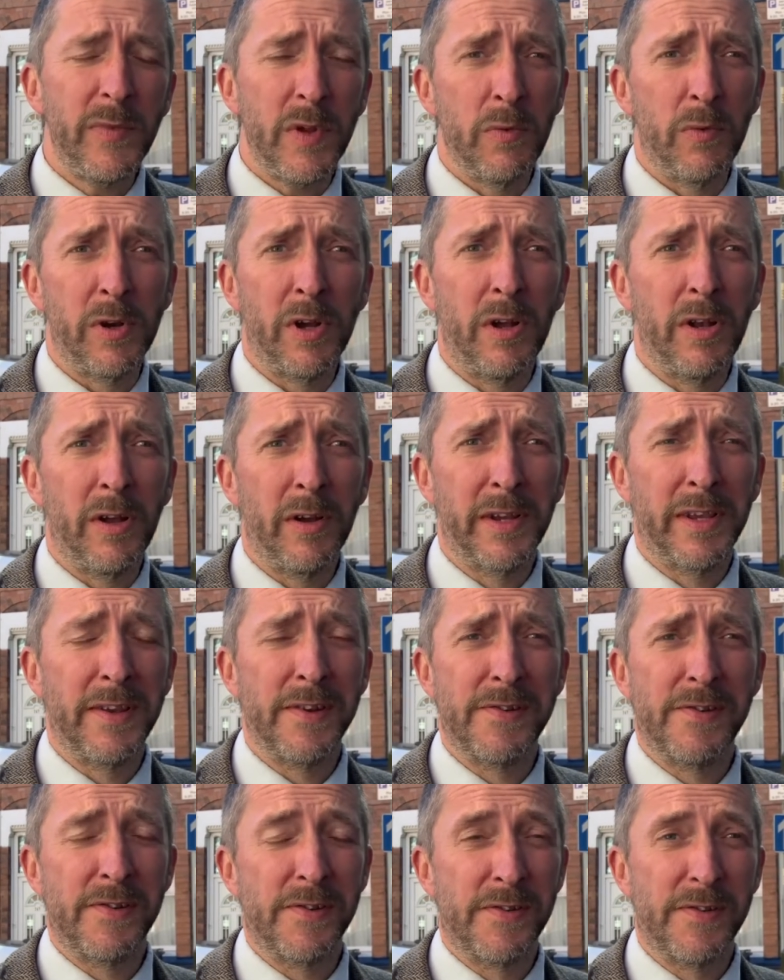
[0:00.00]
What I like
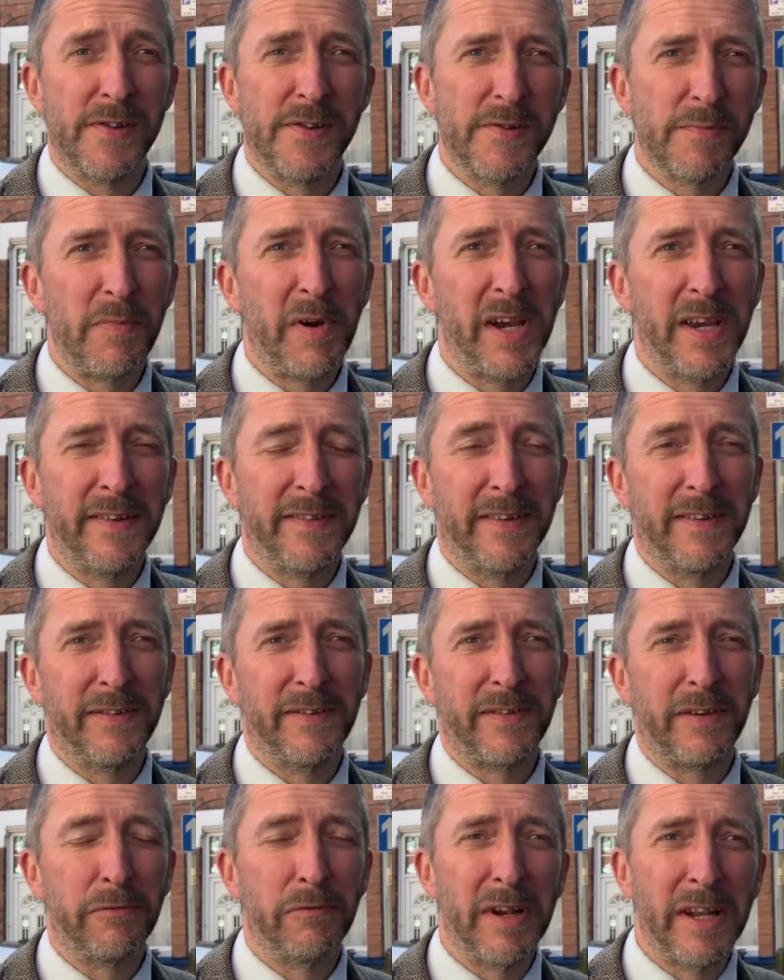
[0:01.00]
is just the space,
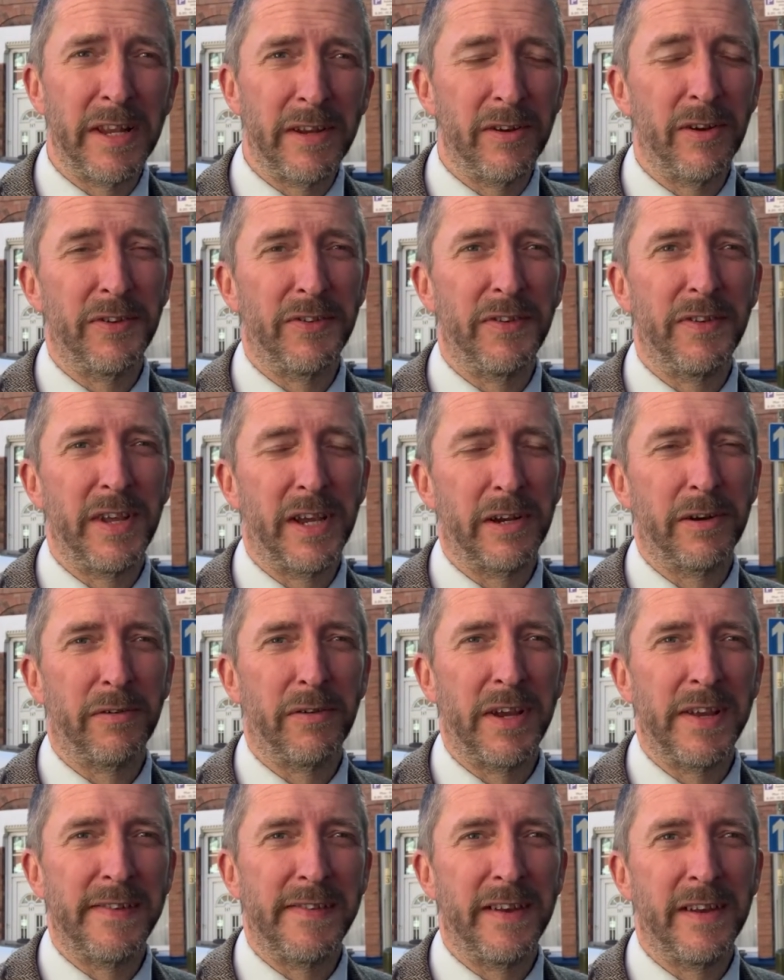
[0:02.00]
it's really nicely
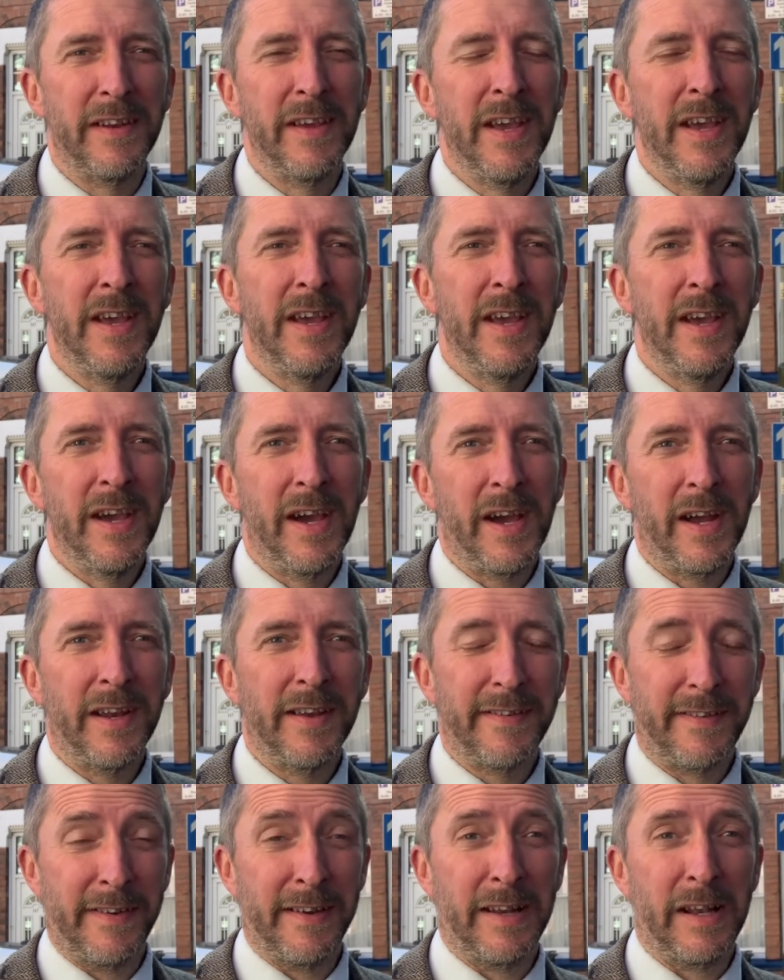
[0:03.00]
decorated and
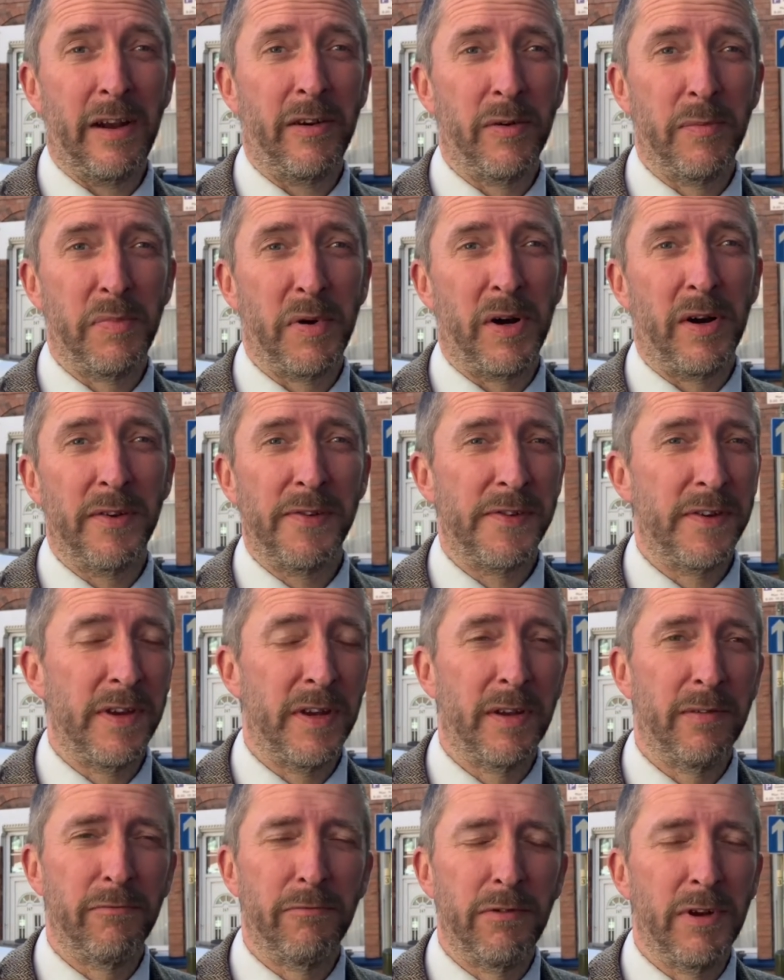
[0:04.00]
it's the Clarendon Park, so
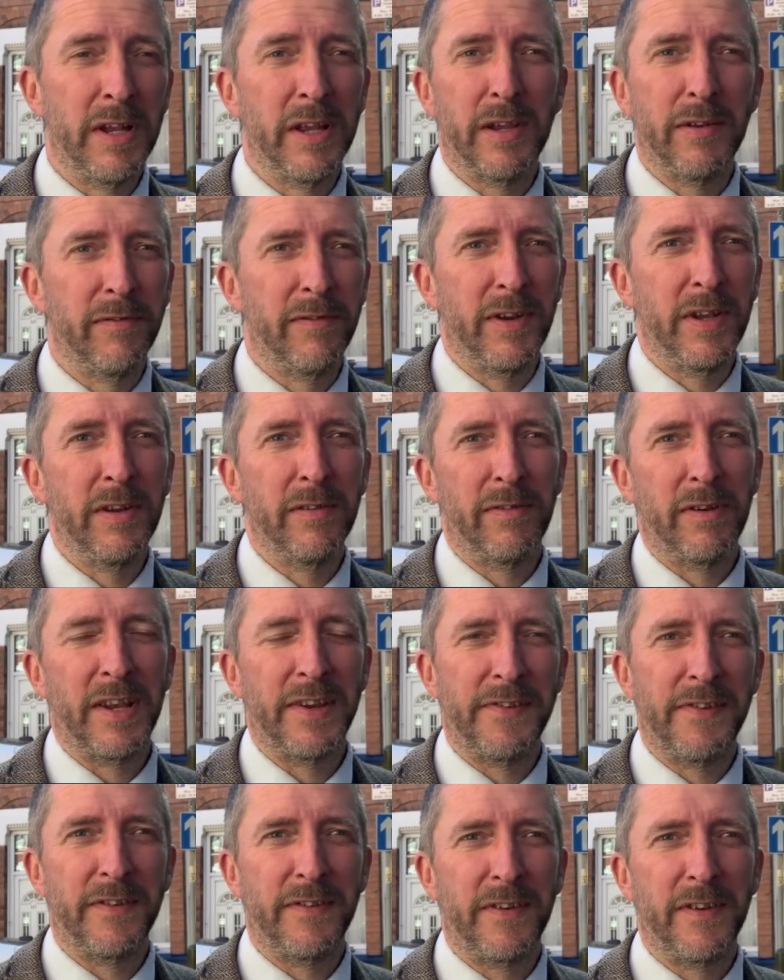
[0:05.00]
really convenient for
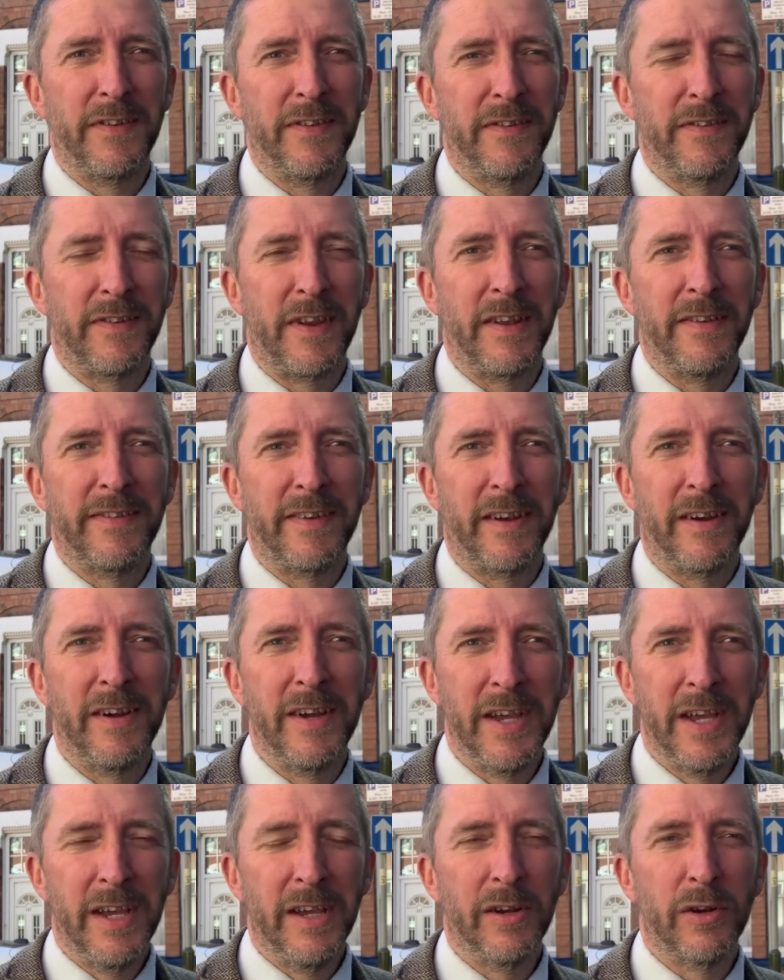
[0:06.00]
Leicester City Centre,
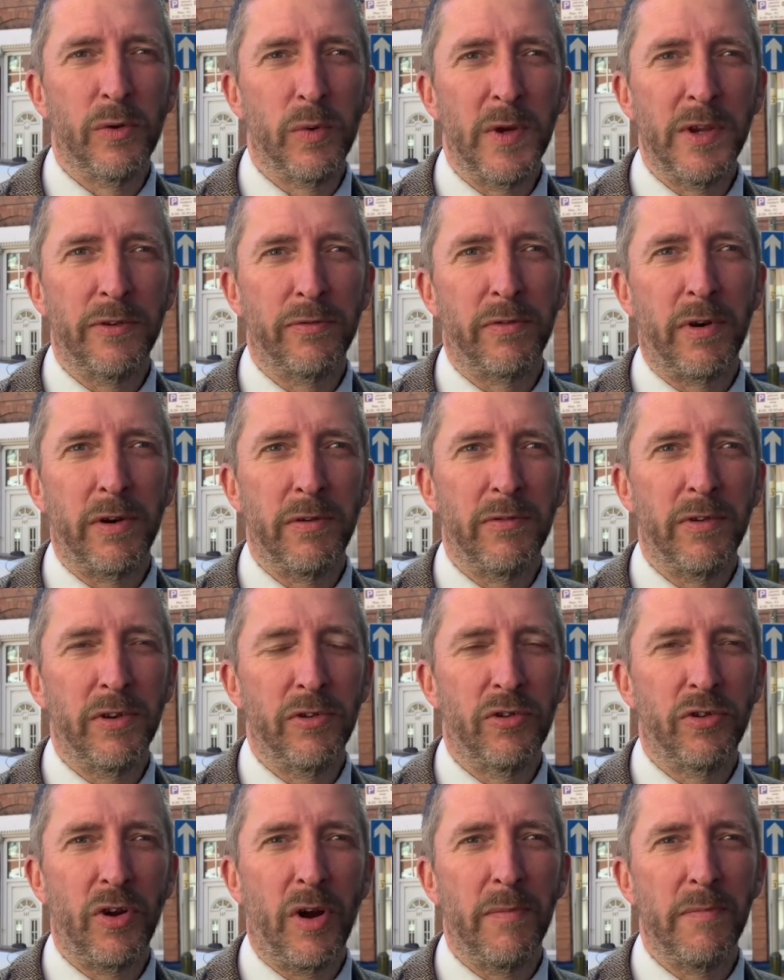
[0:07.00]
Queen's Road
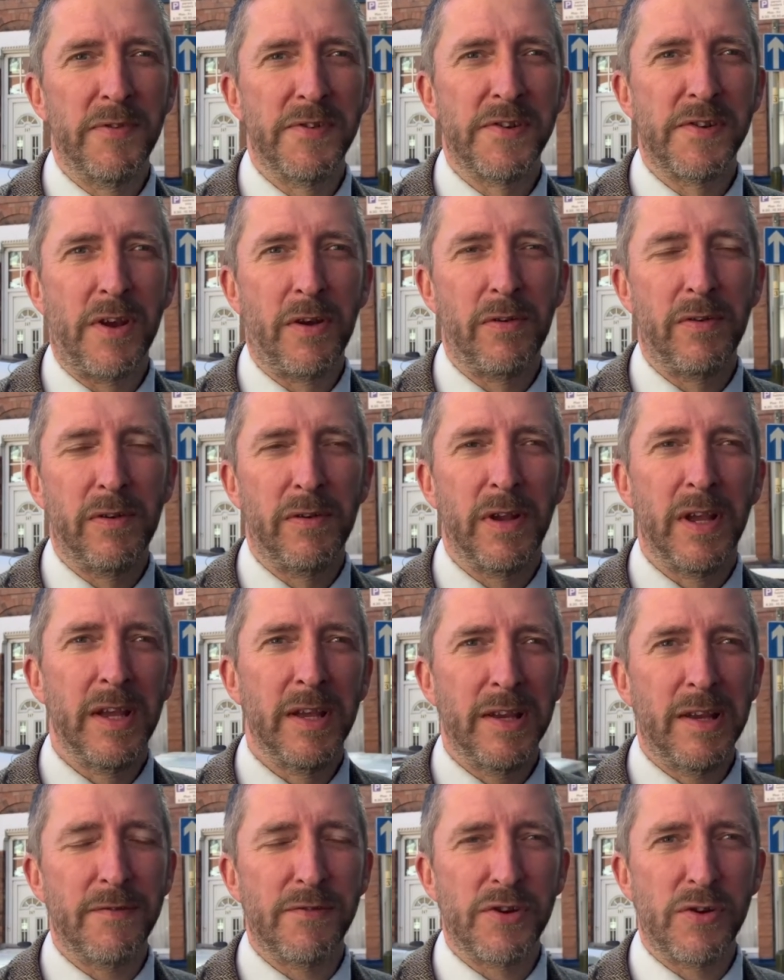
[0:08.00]
shops. So
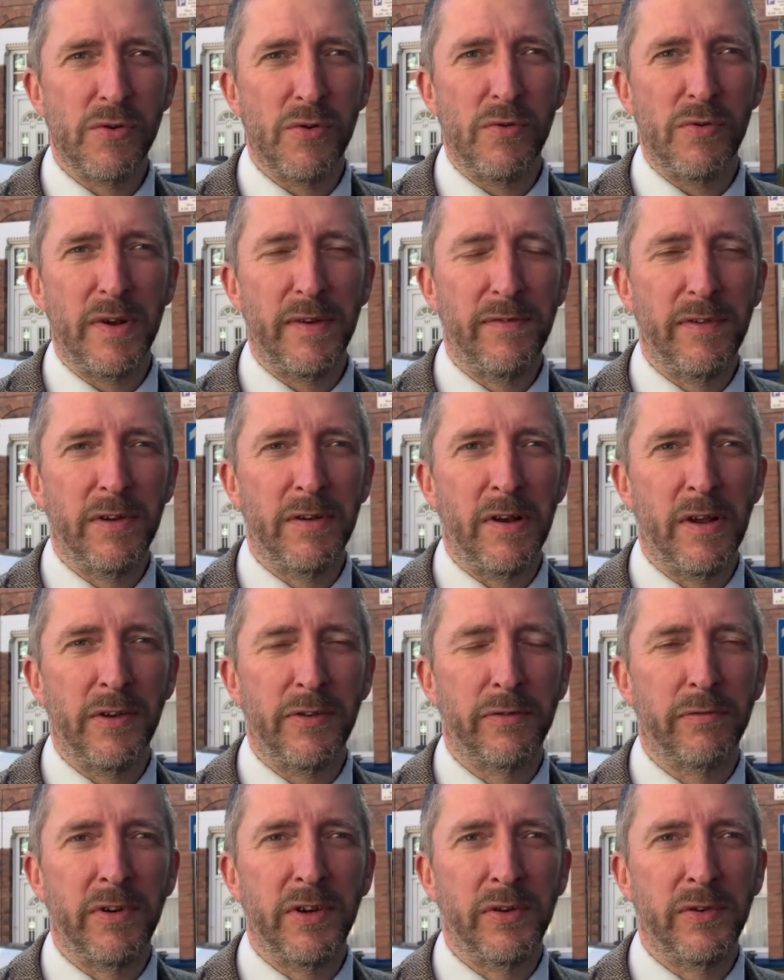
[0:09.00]
give us a call if you'd like
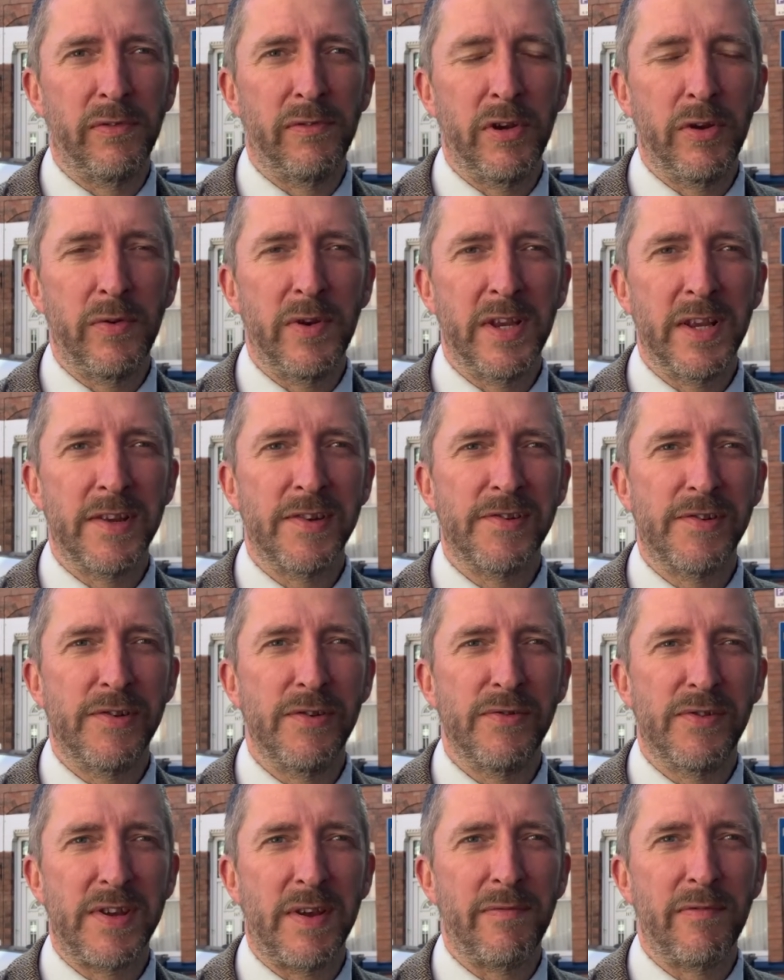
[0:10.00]
to arrange viewing. It's
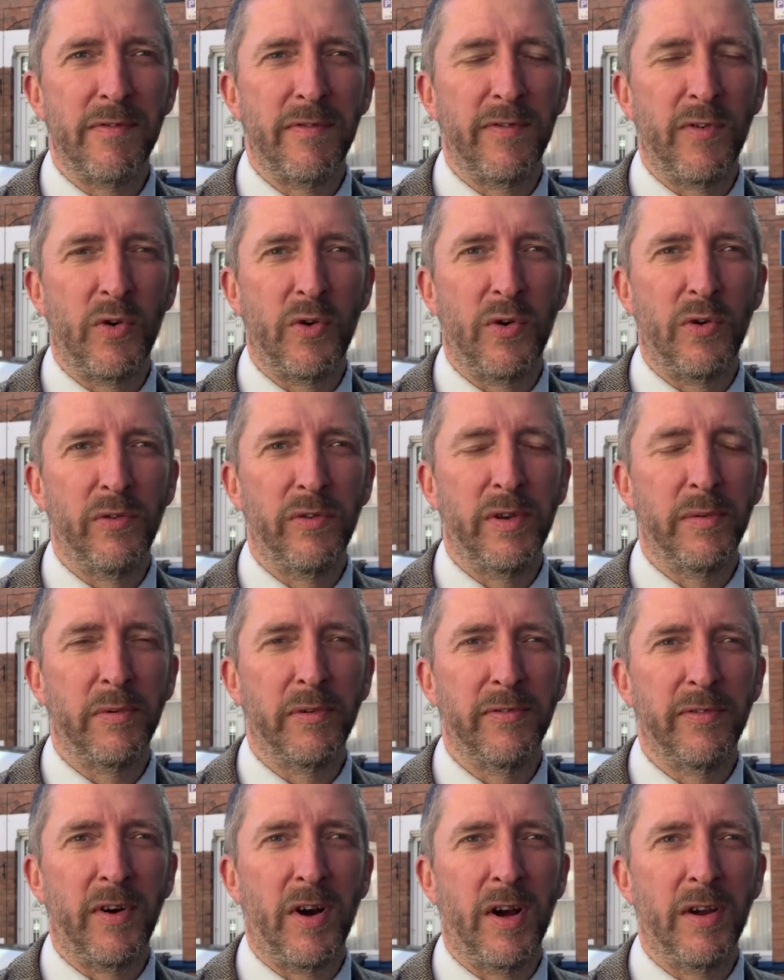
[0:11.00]
274
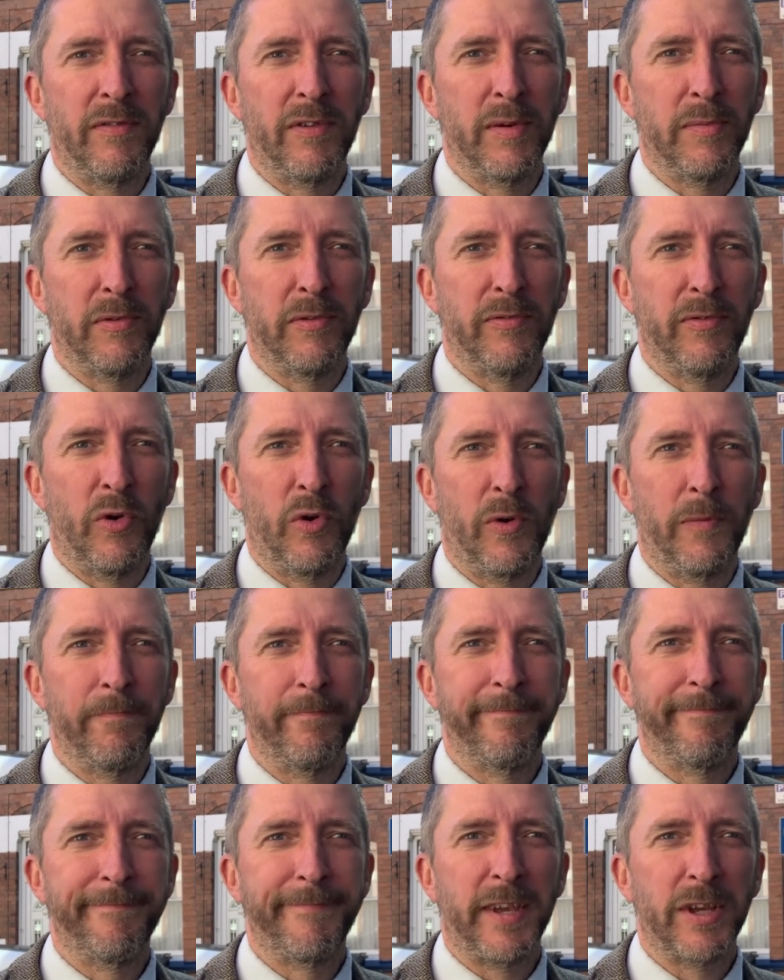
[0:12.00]
5544.
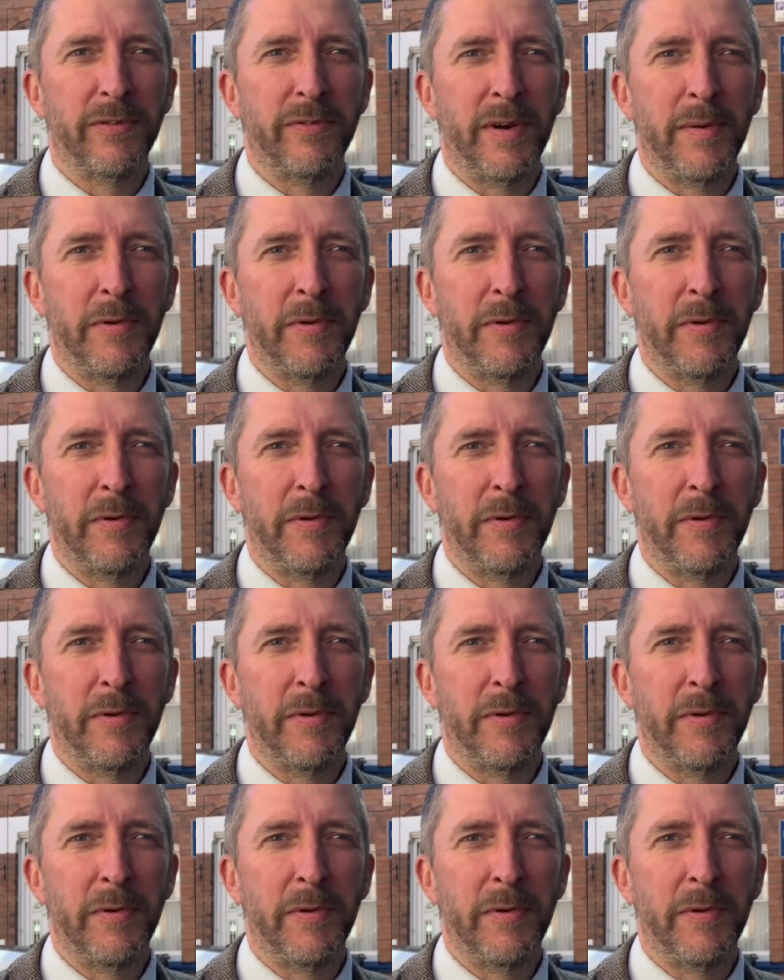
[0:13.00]
Thanks very